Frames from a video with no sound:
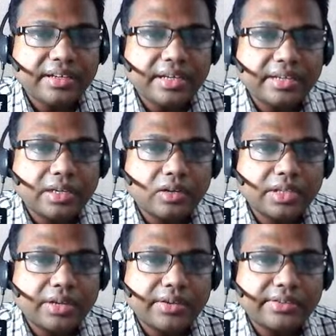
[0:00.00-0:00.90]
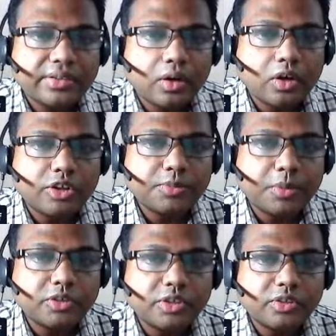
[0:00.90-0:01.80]
sanitizer on the risk or
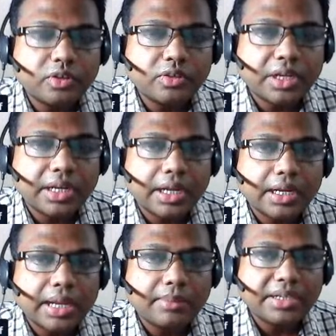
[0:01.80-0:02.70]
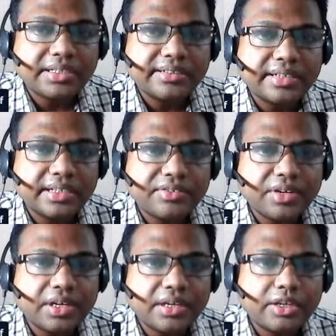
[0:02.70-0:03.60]
responses on the climate change health
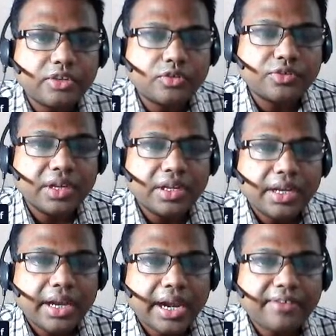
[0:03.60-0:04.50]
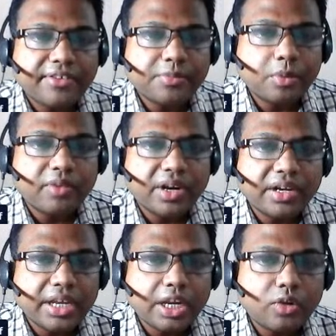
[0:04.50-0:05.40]
related issues, address
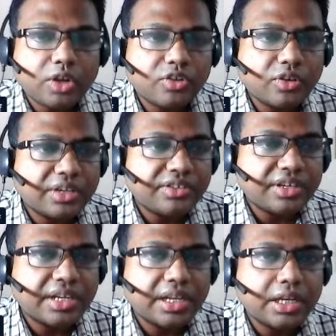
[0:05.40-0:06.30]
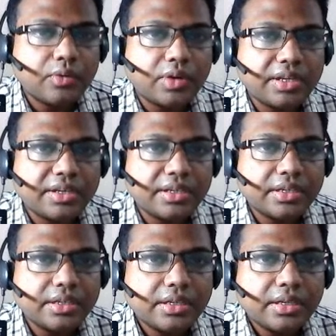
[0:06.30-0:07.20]
poverty, education and gender inequality.
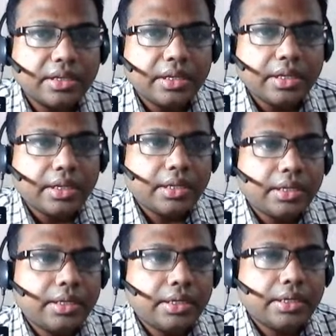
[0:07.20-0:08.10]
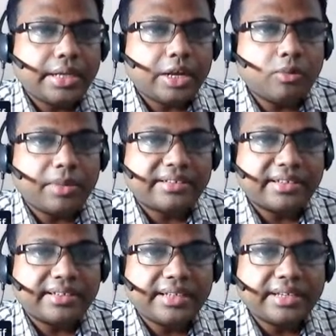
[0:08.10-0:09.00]
Take home
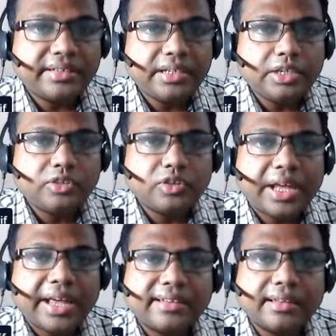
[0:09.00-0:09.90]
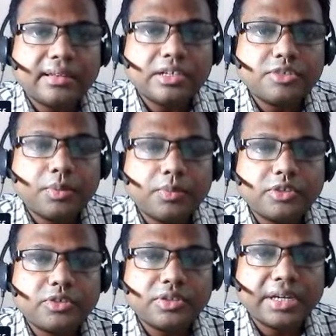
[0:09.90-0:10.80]
message: the sea region has a large
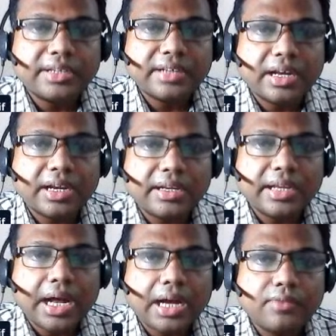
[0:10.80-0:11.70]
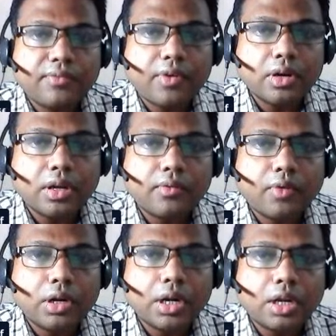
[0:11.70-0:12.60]
population that is currently
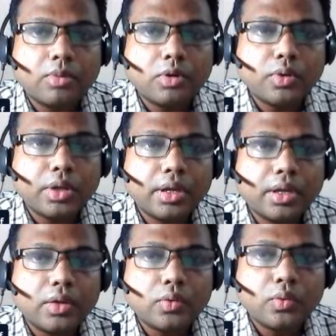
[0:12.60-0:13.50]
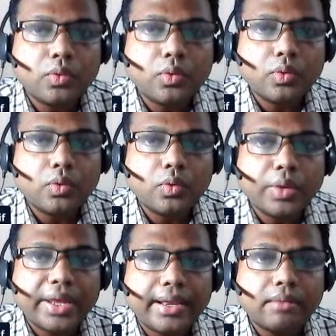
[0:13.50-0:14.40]
vulnerable
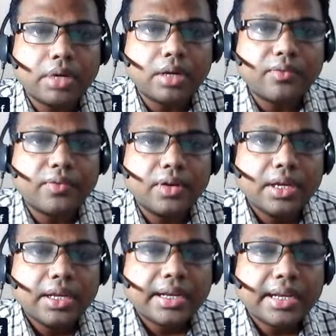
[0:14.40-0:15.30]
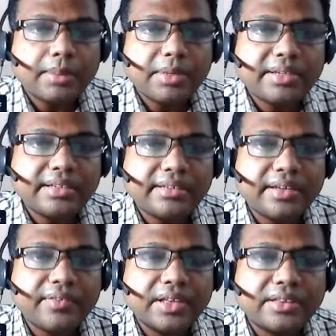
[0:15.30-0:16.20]
to a number of climate
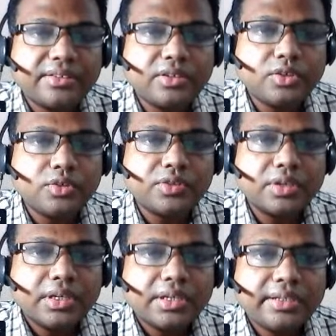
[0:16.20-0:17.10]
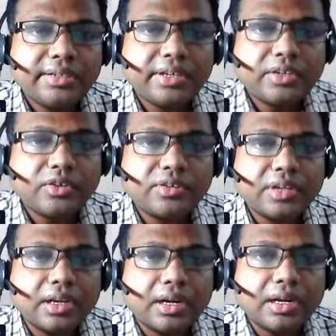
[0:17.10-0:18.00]
sensitive health issues. These sectors
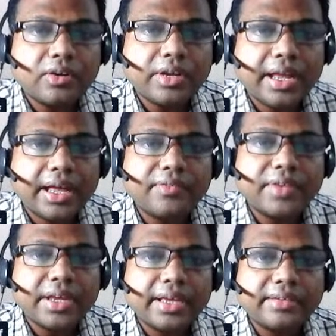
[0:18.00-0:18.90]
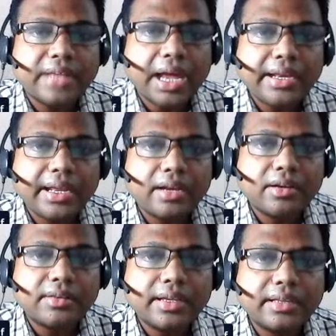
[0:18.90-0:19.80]
are already have a sign
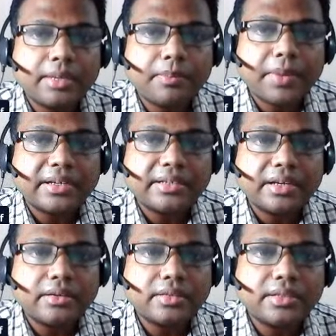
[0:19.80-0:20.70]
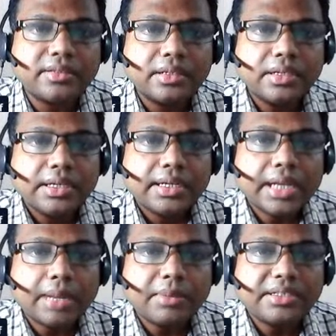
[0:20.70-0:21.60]
adverse health impact in the regions.
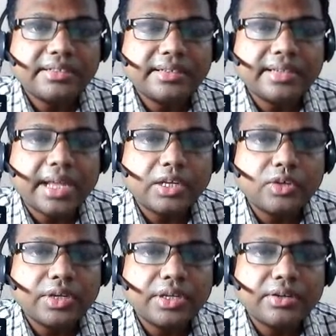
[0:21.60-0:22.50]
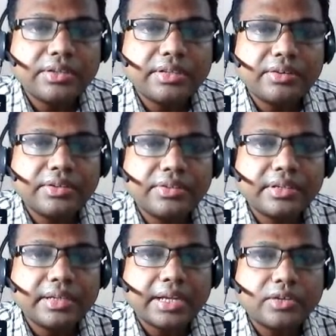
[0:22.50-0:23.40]
Climate change is likely to increase the
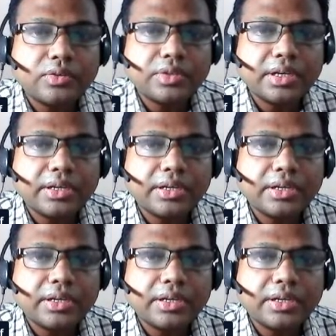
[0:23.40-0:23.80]
risk like to